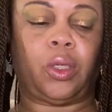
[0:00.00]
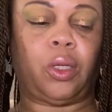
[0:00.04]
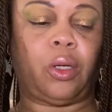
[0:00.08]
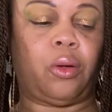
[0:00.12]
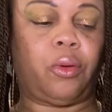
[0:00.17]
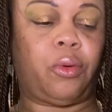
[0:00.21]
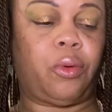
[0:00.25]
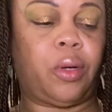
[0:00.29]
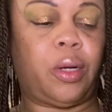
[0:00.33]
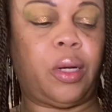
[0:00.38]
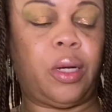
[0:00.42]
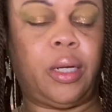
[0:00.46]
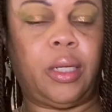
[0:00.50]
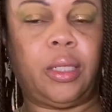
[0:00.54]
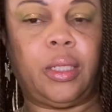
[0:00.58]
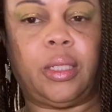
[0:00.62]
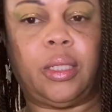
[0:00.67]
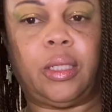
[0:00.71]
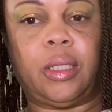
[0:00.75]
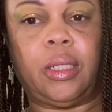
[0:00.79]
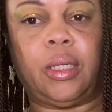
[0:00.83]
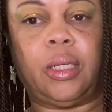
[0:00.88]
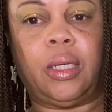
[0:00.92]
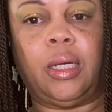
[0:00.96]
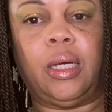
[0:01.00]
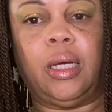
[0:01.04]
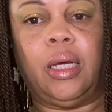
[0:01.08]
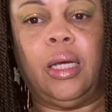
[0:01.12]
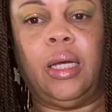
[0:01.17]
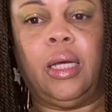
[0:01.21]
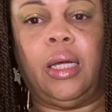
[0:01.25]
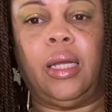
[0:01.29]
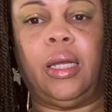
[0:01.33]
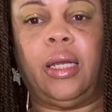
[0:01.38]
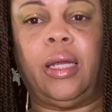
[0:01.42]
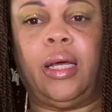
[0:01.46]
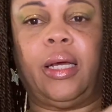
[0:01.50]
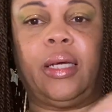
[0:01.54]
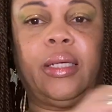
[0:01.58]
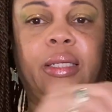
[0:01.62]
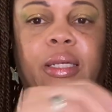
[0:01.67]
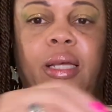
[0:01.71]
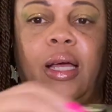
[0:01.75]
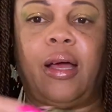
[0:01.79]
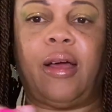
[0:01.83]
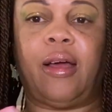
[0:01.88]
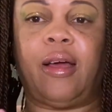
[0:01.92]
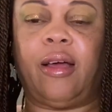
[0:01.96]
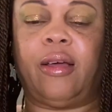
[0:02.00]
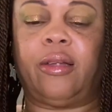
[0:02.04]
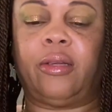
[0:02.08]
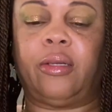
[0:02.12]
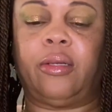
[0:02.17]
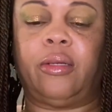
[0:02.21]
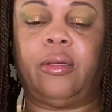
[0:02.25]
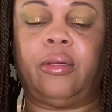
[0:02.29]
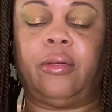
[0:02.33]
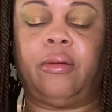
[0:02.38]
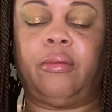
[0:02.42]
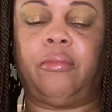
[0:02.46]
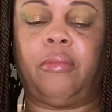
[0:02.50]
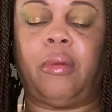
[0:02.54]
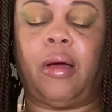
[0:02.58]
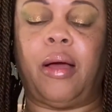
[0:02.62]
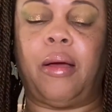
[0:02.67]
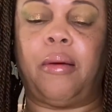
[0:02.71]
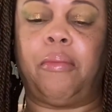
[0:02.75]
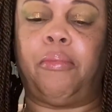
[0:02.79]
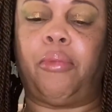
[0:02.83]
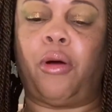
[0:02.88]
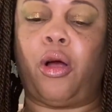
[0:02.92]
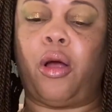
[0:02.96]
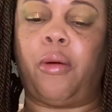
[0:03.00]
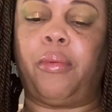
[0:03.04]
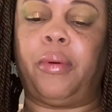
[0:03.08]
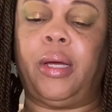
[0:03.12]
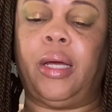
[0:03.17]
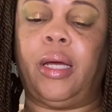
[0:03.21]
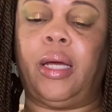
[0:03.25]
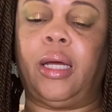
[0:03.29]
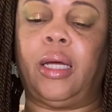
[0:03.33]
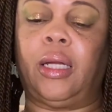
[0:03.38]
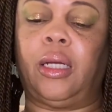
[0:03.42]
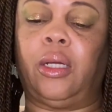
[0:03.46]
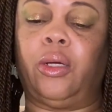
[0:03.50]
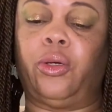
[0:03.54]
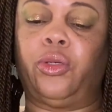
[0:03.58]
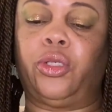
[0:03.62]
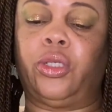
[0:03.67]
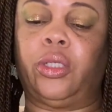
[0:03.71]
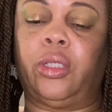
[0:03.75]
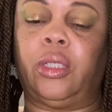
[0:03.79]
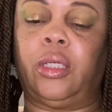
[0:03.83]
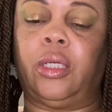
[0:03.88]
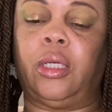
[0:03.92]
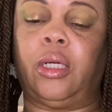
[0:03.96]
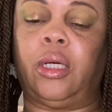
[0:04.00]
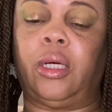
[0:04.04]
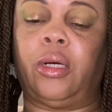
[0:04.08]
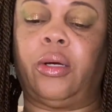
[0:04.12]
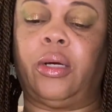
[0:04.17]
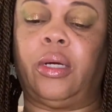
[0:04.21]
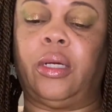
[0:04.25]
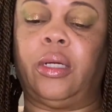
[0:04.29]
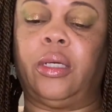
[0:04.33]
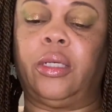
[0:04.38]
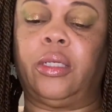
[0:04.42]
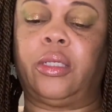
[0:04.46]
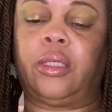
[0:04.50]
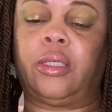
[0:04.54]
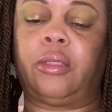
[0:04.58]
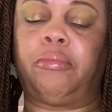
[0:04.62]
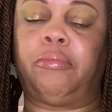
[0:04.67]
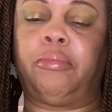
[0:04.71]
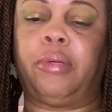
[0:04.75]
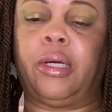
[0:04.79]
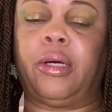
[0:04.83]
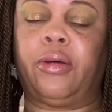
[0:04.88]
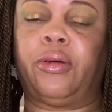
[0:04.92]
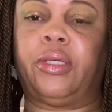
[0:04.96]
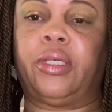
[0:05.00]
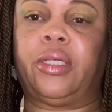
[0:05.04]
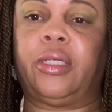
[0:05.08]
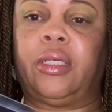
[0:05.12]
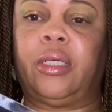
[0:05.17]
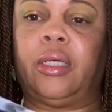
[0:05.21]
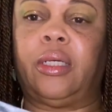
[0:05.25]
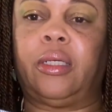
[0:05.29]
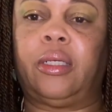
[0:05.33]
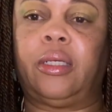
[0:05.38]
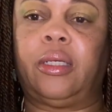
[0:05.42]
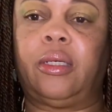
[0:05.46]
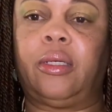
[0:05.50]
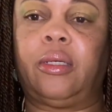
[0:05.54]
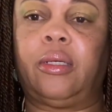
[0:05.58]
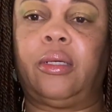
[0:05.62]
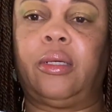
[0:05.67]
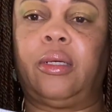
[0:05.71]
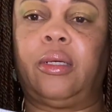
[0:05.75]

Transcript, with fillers: All right. Next, I had my Barbie hand lotion in here, and it's berry scented.